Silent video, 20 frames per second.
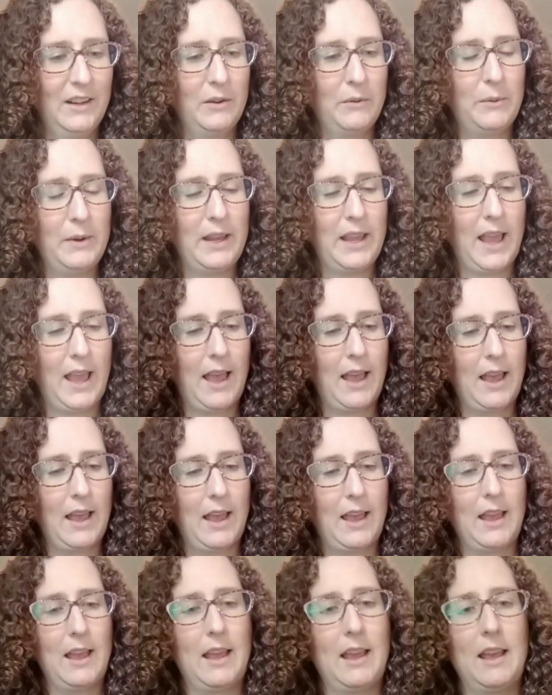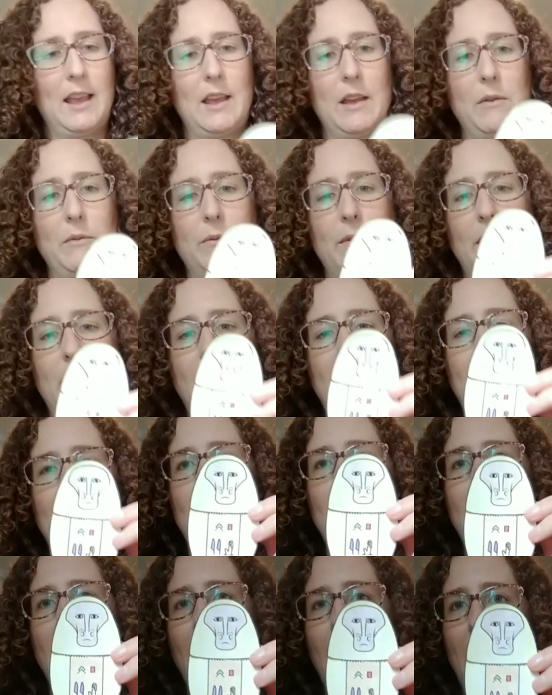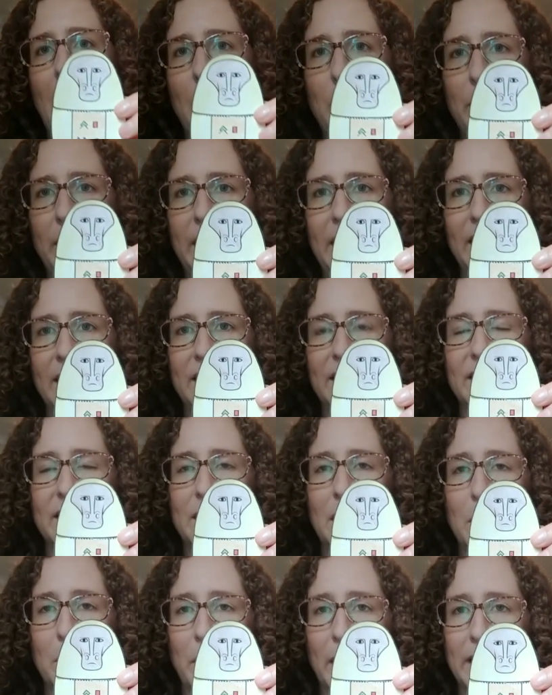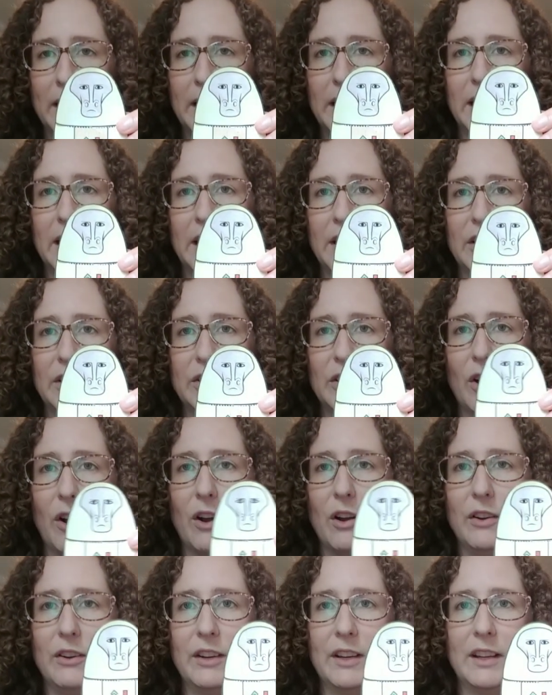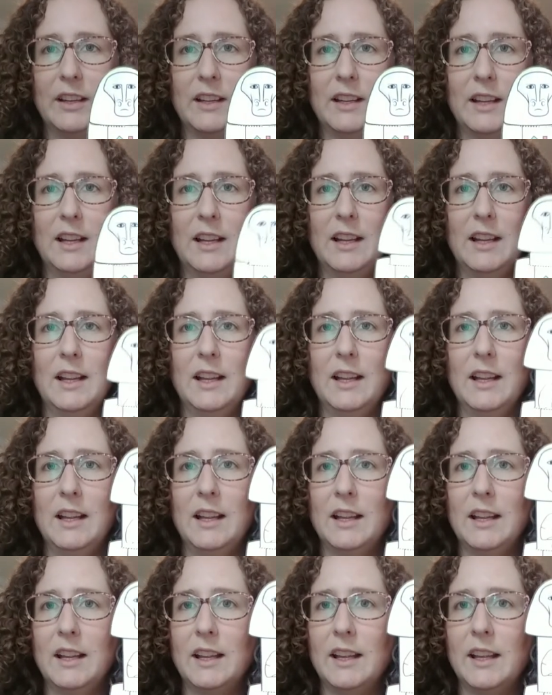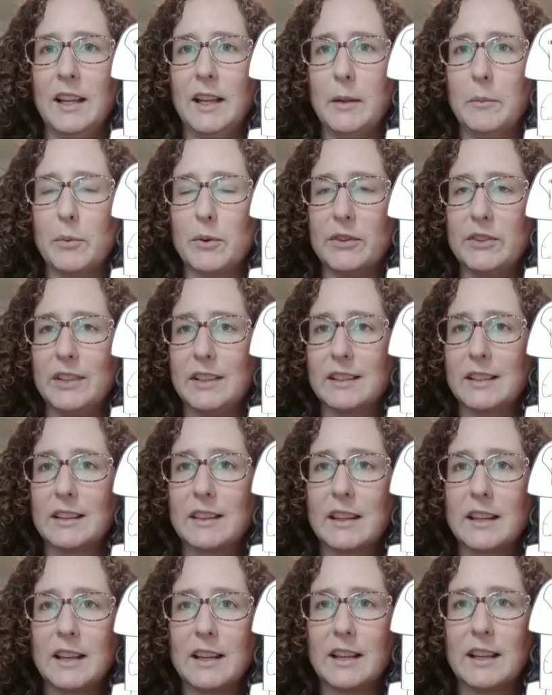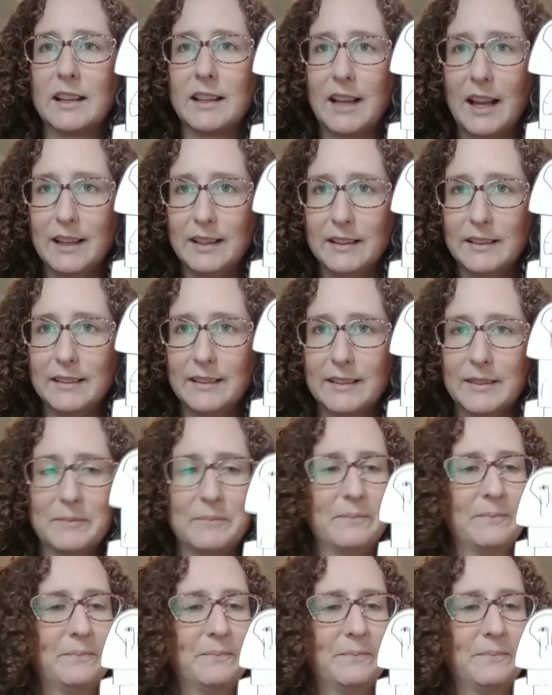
We have Hapi, the monkey-headed god. He protected the lungs.